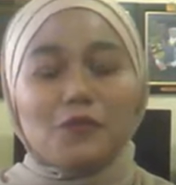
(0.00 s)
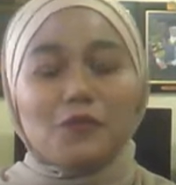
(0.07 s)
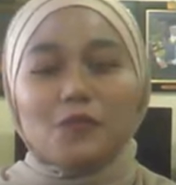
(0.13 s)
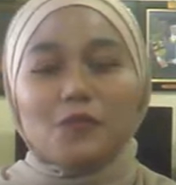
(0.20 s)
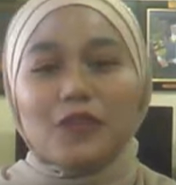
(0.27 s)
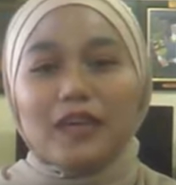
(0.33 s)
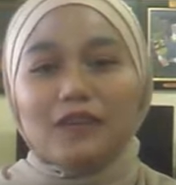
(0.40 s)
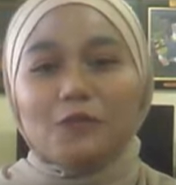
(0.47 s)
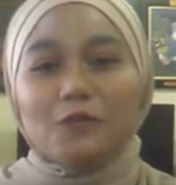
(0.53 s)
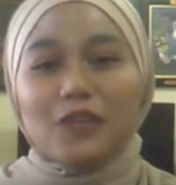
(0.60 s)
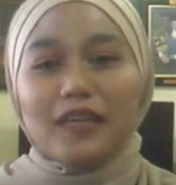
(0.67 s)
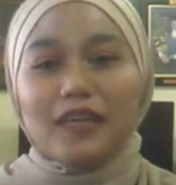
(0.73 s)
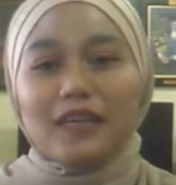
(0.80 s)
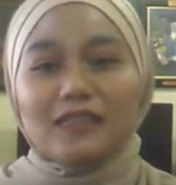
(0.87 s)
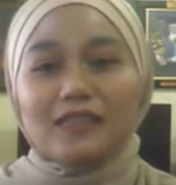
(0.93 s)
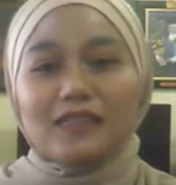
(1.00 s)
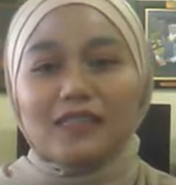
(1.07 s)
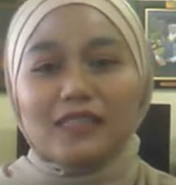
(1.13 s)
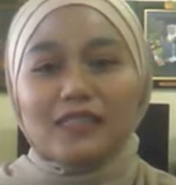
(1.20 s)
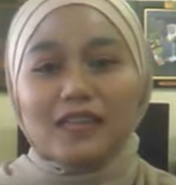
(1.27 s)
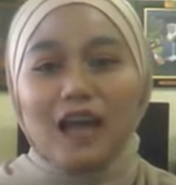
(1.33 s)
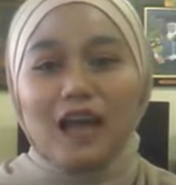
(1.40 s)
we can
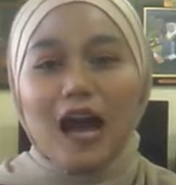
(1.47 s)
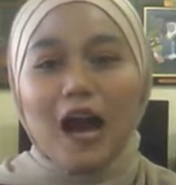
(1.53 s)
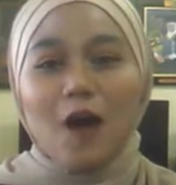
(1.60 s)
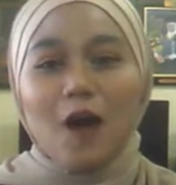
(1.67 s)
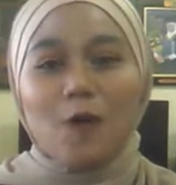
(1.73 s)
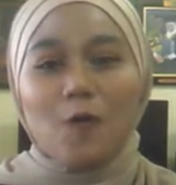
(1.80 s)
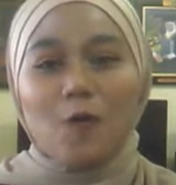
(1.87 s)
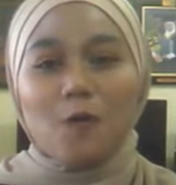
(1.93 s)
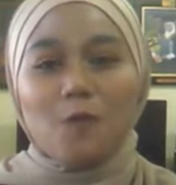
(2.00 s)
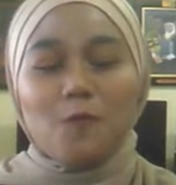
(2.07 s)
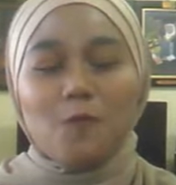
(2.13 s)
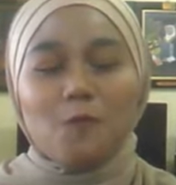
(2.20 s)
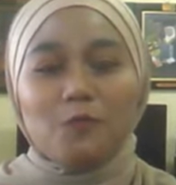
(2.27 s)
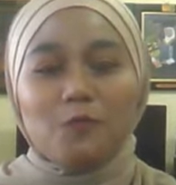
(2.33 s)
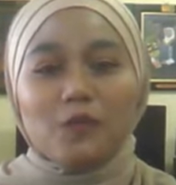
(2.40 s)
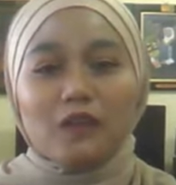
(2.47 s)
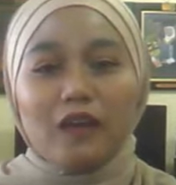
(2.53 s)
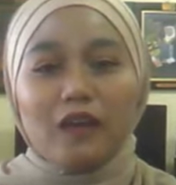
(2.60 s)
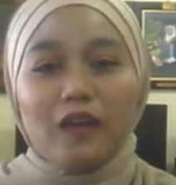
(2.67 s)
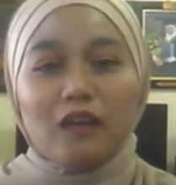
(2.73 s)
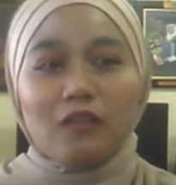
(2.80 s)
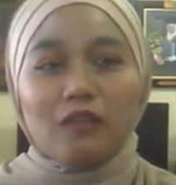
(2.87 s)
see how,
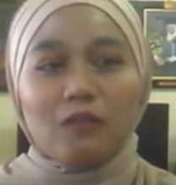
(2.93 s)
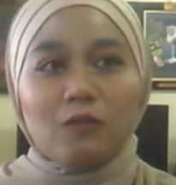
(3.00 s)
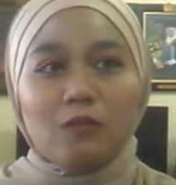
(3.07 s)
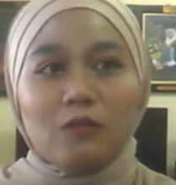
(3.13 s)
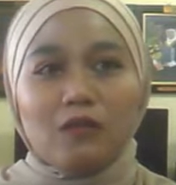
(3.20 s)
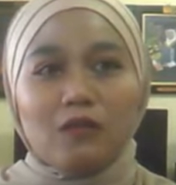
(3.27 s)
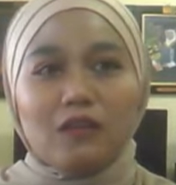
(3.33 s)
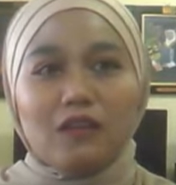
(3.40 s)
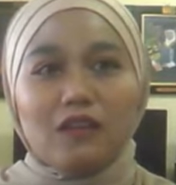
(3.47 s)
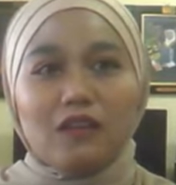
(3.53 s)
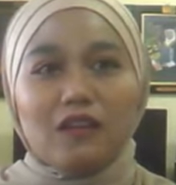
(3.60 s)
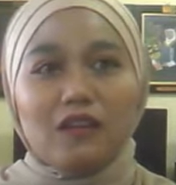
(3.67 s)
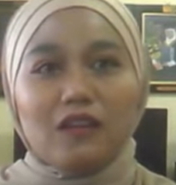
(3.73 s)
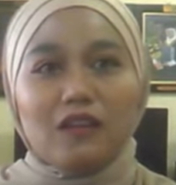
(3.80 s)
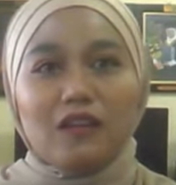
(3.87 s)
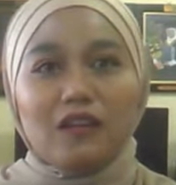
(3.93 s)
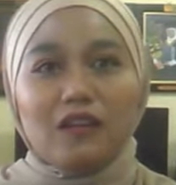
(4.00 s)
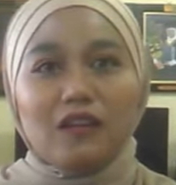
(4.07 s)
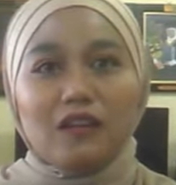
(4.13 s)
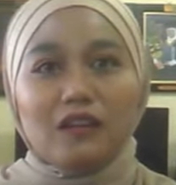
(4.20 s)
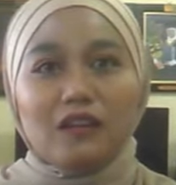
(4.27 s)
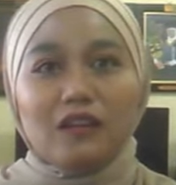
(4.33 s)
and
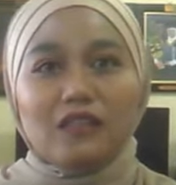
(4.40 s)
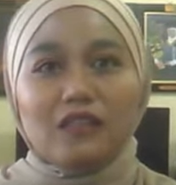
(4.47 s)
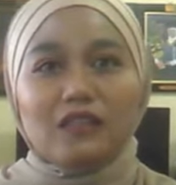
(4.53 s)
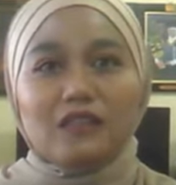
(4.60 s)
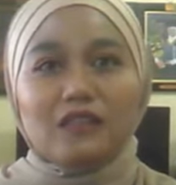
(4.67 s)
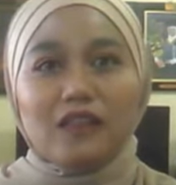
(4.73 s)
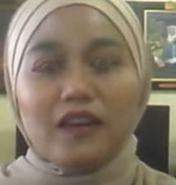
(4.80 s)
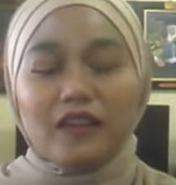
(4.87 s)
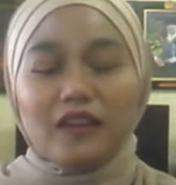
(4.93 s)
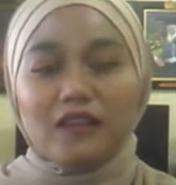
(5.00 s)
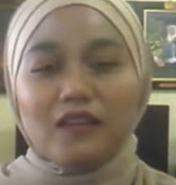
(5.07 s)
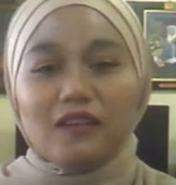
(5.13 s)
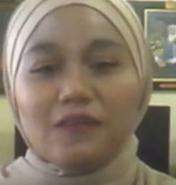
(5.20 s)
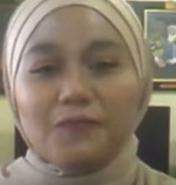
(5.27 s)
it is like